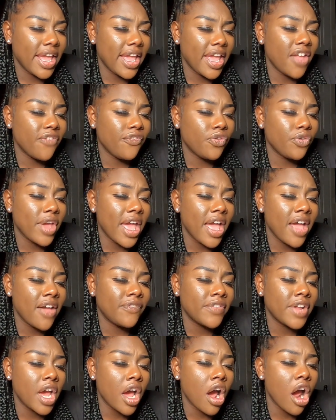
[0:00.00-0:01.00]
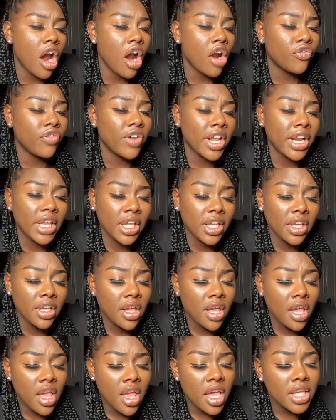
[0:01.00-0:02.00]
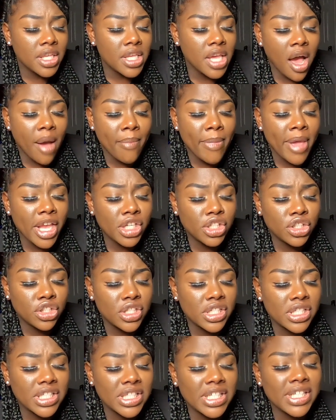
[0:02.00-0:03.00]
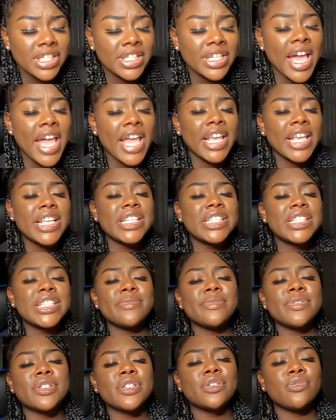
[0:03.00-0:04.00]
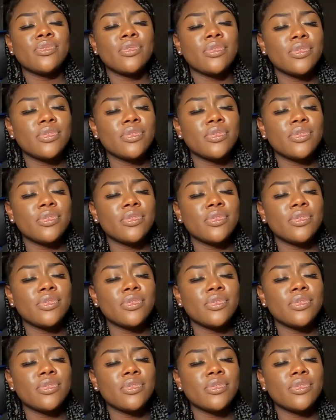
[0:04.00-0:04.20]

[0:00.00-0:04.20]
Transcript: If you have not already, y'all make sure to like and subscribe.